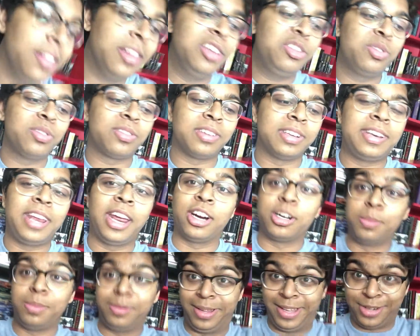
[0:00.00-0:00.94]
this was a
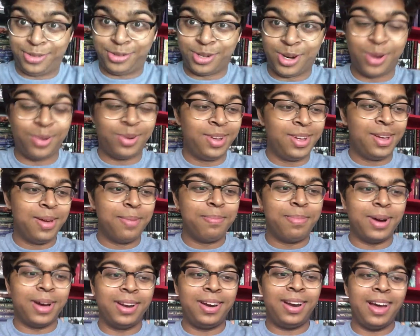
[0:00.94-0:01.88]
terrible intro,
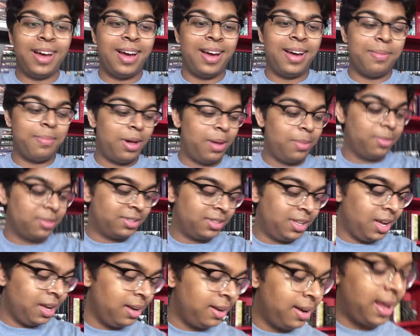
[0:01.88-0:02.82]
but uh, I'm almost
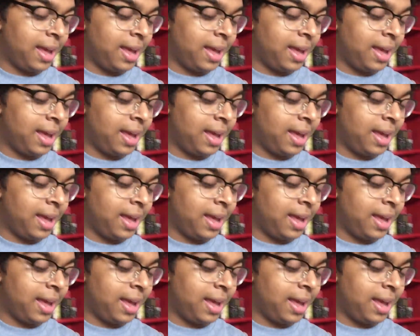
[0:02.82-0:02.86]
done,